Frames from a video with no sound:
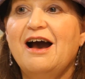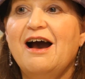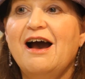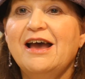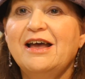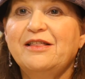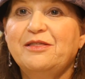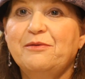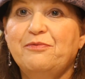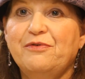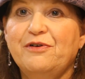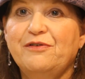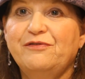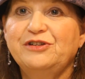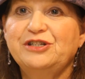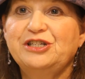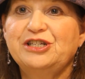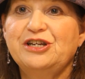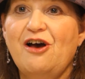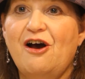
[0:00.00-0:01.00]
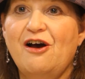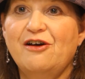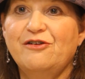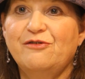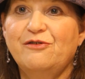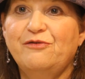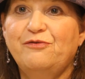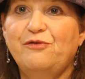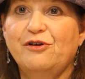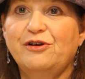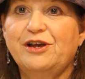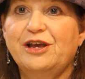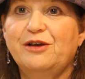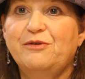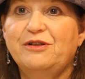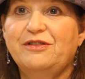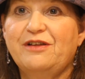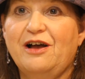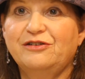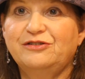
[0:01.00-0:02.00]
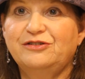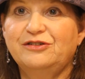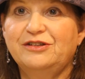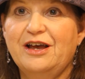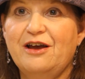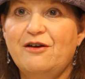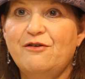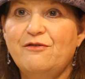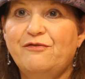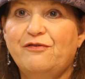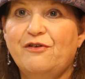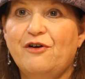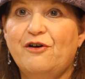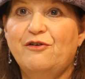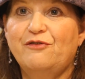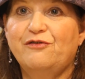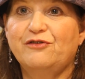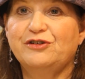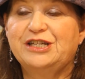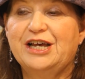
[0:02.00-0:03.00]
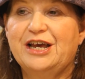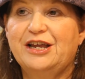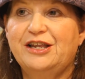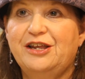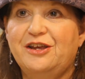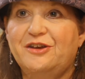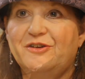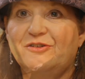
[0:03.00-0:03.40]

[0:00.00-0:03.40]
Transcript: I had the privilege and honor of working with Dr. Lerer for over 10